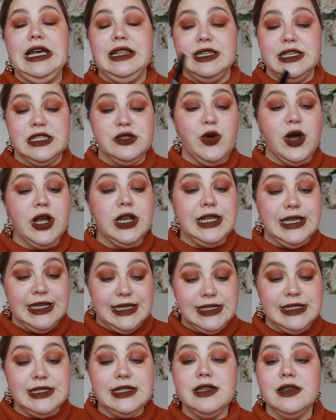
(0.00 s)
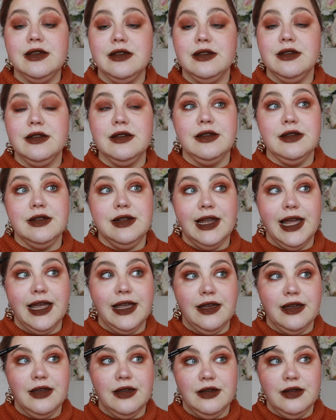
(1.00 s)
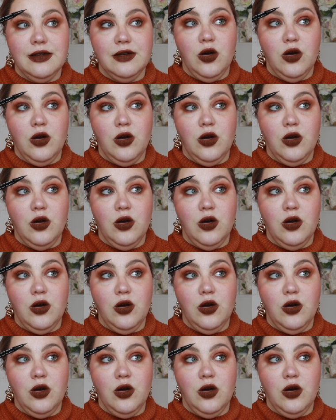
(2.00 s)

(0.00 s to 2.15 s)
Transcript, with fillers: This one is like